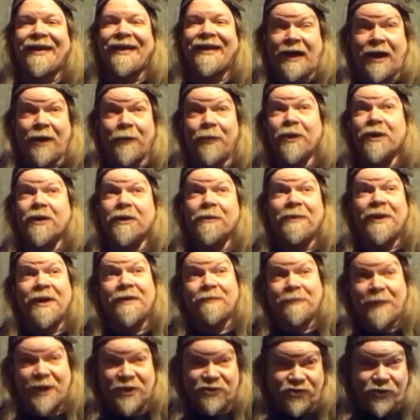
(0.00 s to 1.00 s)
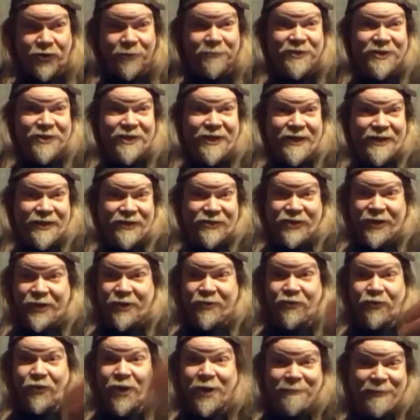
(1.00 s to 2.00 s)
I will admit, my drum set is like
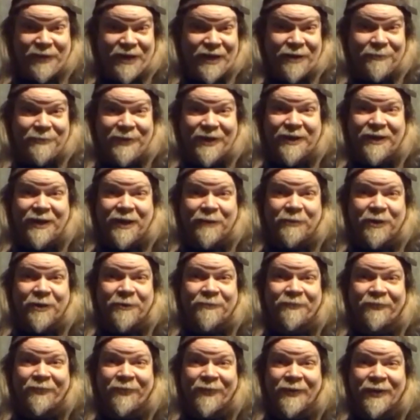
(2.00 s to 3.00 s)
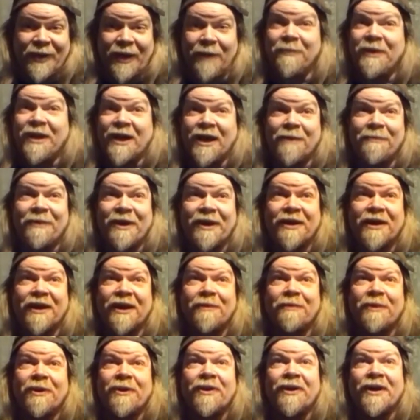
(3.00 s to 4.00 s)
right behind my camera, and behind my
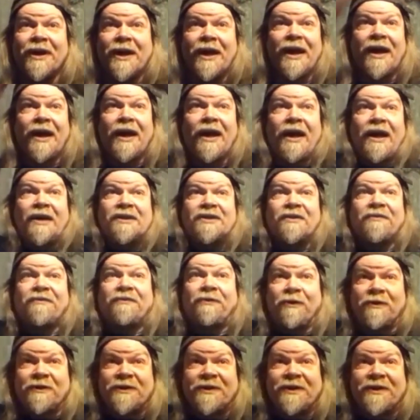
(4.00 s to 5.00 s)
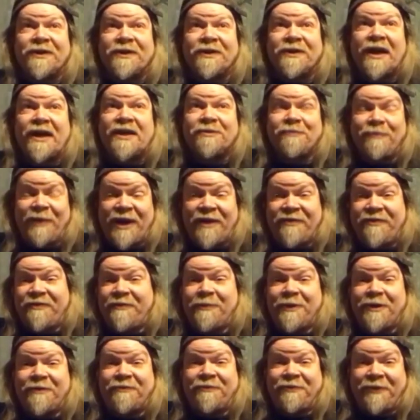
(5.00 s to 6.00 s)
camera is a full size
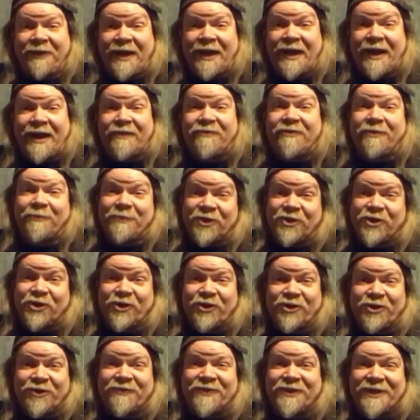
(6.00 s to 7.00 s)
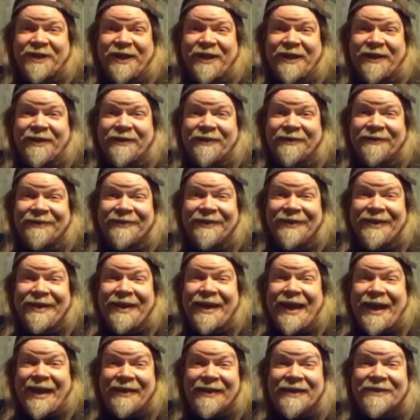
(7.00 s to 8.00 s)
Baphomet flag from the Church of Satan.
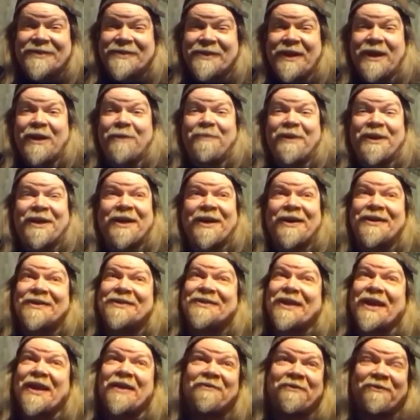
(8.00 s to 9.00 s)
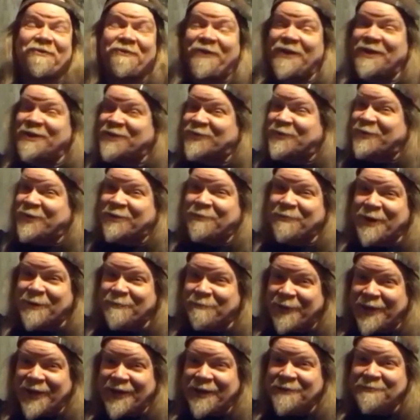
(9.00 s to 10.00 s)
And it's there because it fits with my
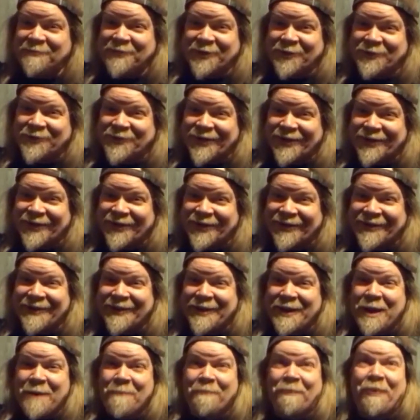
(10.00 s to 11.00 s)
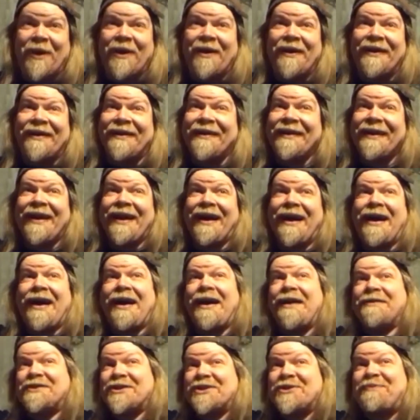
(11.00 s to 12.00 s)
band music. But
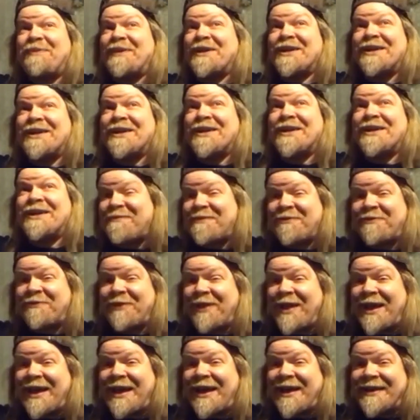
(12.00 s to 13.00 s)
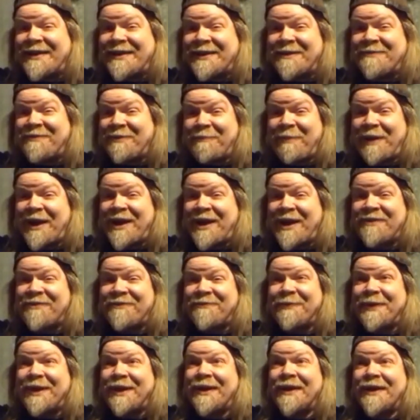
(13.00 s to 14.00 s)
I just because I have a flag of a
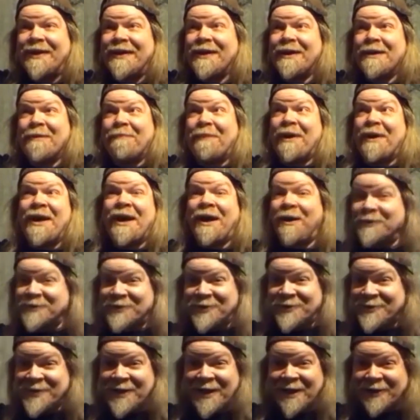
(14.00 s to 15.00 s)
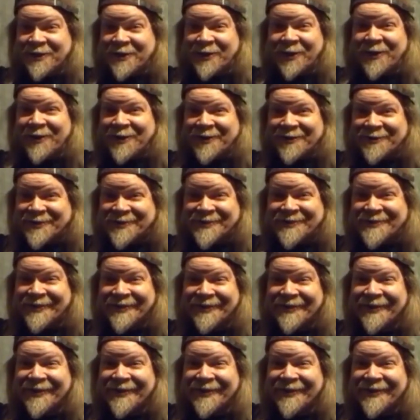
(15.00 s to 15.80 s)
Baphomet, my house is not cursed.